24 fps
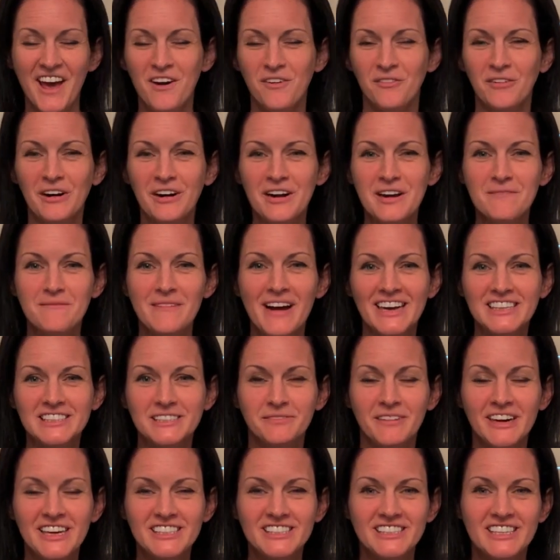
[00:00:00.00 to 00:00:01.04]
Welcome back to
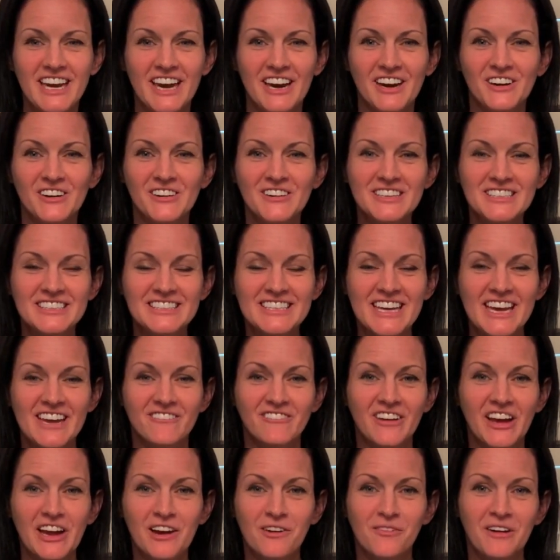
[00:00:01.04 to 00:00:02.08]
my channel,
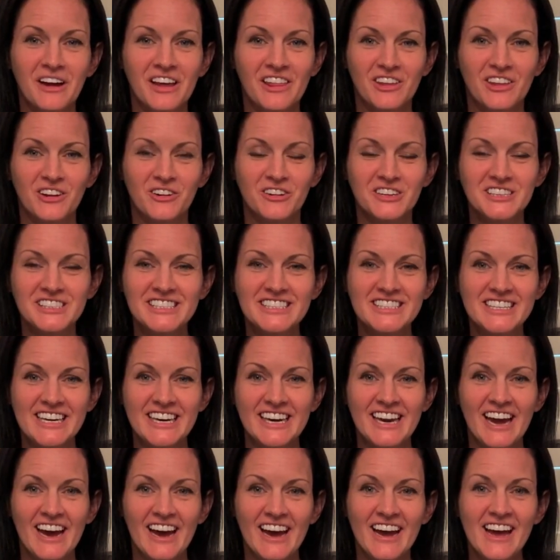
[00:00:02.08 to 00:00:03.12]
Saving with
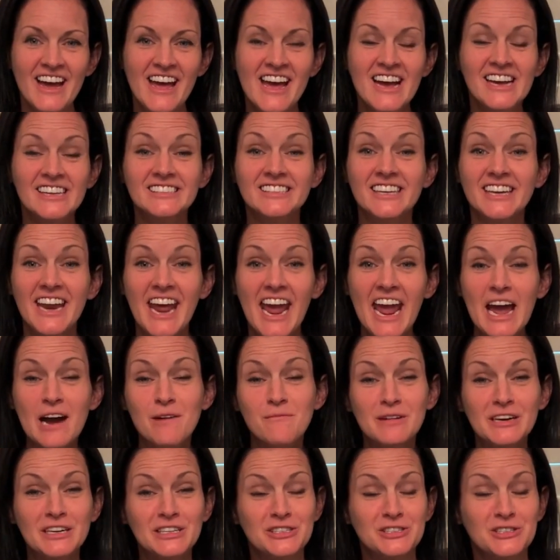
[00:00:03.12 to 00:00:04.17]
Christina. Today I'm
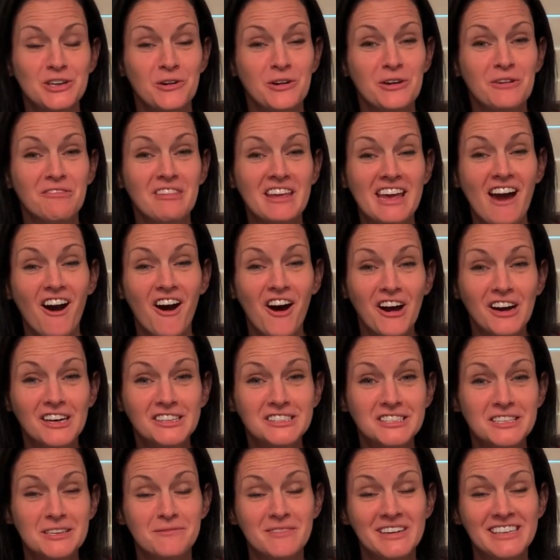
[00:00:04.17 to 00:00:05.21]
going to show you the
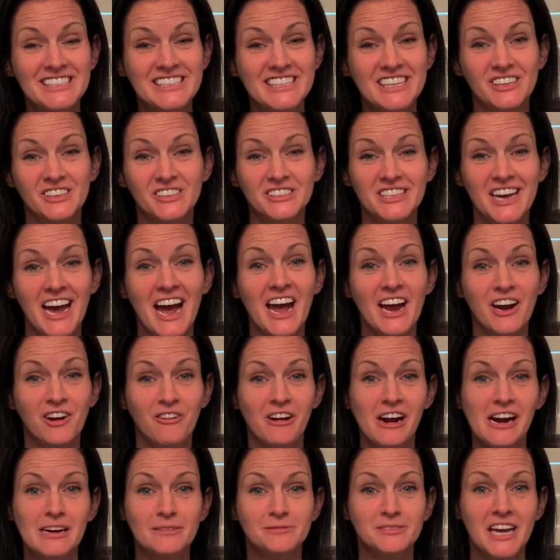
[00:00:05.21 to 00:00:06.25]
awesome deals I
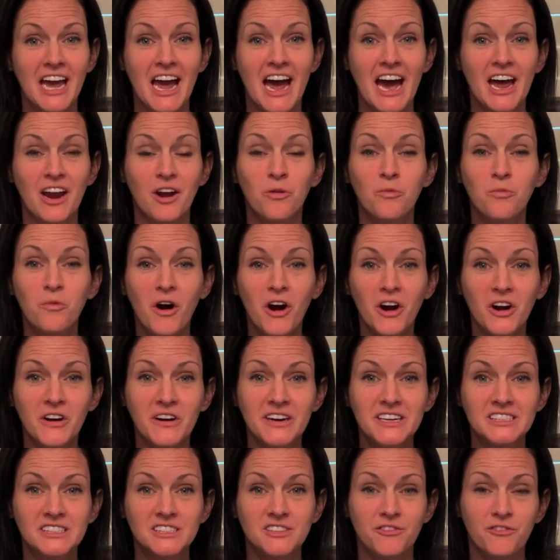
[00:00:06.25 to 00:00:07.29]
grabbed at
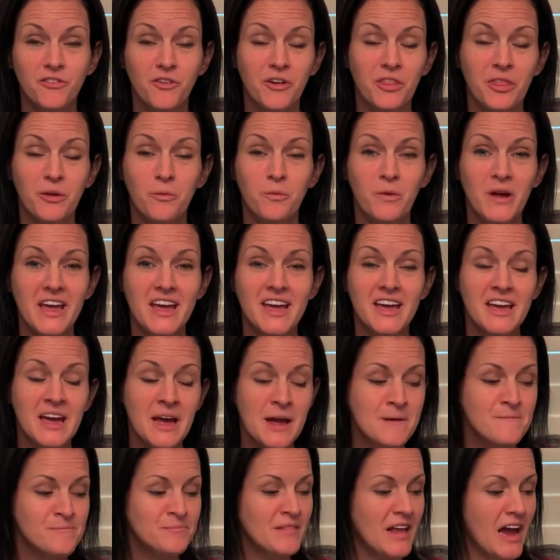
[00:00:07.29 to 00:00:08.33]
Walgreens for the week.
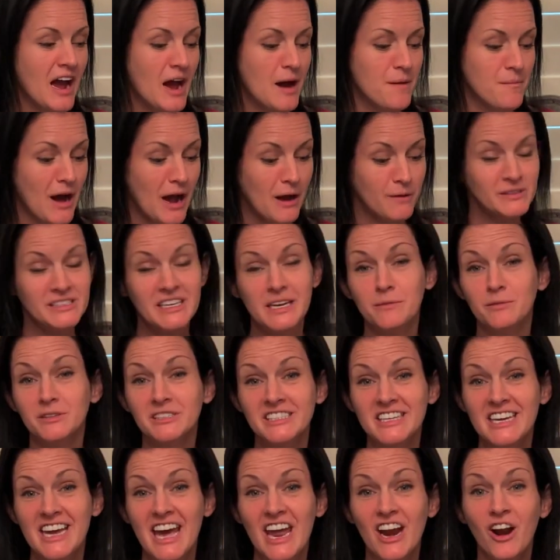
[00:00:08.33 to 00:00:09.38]
I was able to
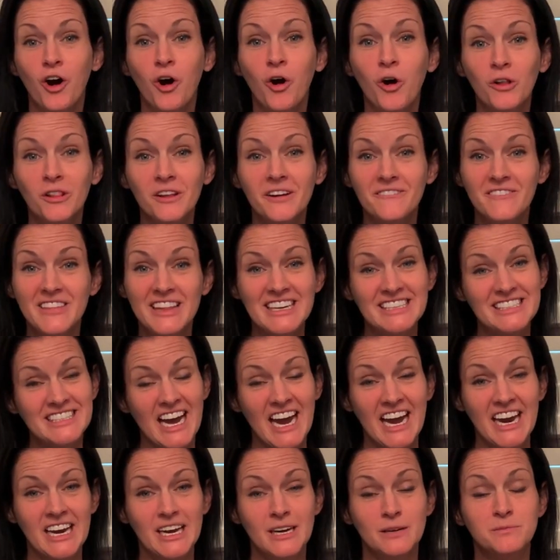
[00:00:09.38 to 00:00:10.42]
get all of these
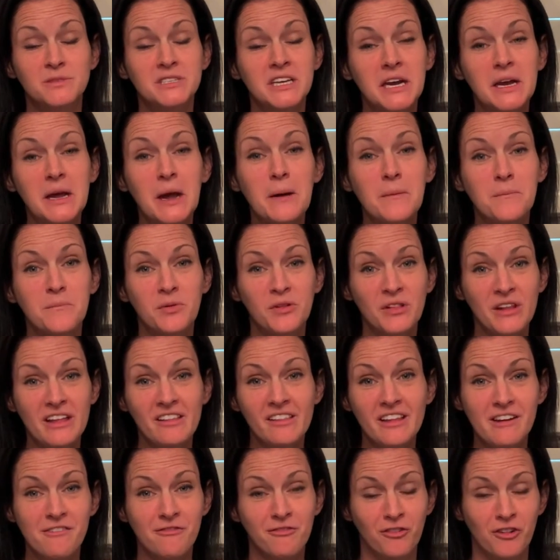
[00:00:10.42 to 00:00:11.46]
items
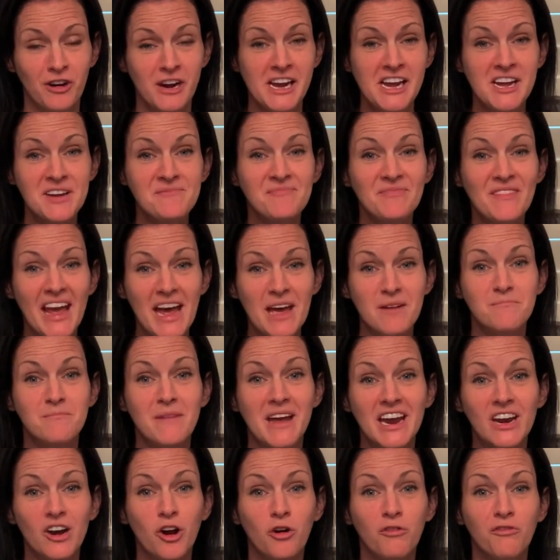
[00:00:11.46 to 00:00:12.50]
completely free and
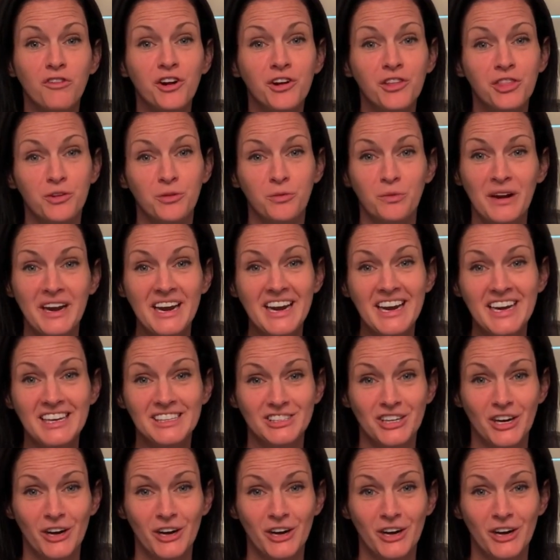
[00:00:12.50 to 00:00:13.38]
made over $3